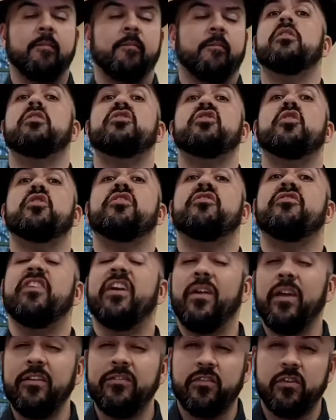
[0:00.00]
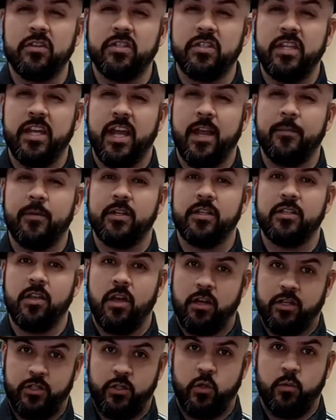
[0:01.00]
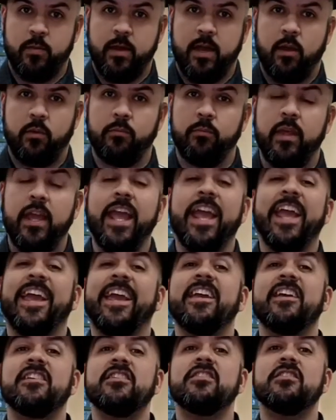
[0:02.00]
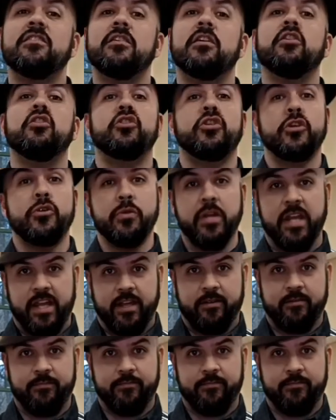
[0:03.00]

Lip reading: So the very first thing I'm going to talk to you about is tuning.